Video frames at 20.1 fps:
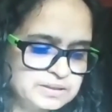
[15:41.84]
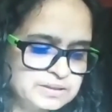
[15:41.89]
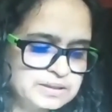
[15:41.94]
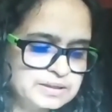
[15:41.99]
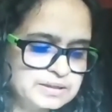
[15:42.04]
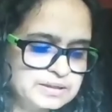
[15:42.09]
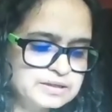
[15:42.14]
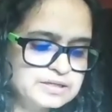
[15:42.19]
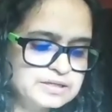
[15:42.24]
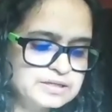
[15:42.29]

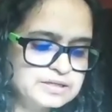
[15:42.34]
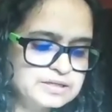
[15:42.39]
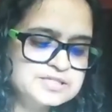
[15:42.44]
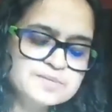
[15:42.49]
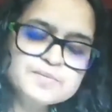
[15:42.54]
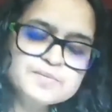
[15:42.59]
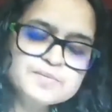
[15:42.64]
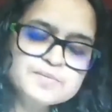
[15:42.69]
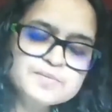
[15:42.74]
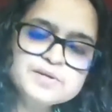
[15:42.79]
In a
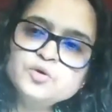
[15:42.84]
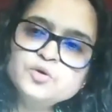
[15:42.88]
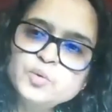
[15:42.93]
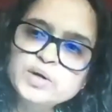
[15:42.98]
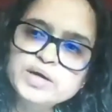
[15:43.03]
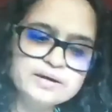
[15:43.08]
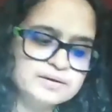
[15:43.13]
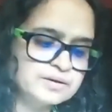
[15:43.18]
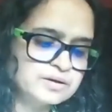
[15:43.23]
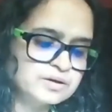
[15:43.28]
similar
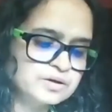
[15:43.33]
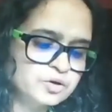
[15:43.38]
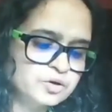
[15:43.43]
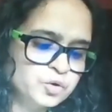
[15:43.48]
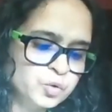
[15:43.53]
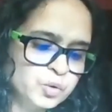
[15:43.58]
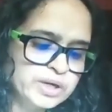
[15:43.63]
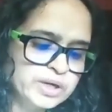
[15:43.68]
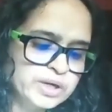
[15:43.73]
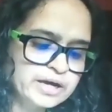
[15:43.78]
vein,
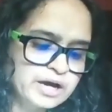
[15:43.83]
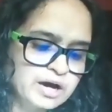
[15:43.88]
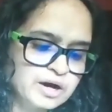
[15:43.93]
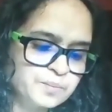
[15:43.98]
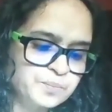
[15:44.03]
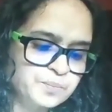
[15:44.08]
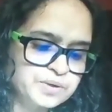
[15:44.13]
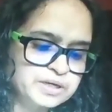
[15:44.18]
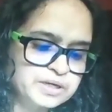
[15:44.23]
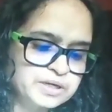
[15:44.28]

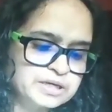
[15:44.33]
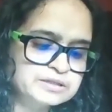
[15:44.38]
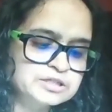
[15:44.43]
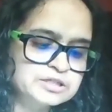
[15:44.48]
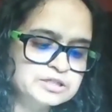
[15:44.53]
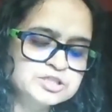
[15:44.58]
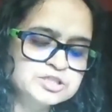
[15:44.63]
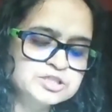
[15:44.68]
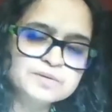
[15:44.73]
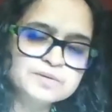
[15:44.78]
growing up
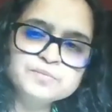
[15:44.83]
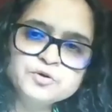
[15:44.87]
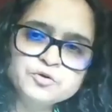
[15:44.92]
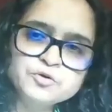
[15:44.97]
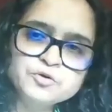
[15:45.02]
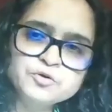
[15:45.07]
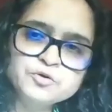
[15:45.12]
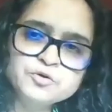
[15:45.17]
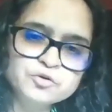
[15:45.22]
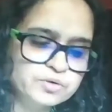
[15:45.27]
in the
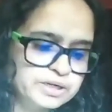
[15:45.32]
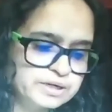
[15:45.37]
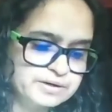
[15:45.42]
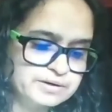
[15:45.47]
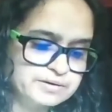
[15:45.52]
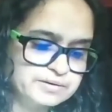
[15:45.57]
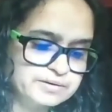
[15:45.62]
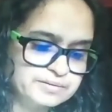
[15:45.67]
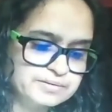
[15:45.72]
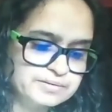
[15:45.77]
Jim Crow
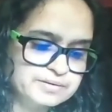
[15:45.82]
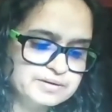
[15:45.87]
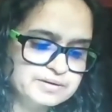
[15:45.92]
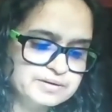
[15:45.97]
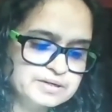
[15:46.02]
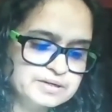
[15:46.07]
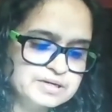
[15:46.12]
era,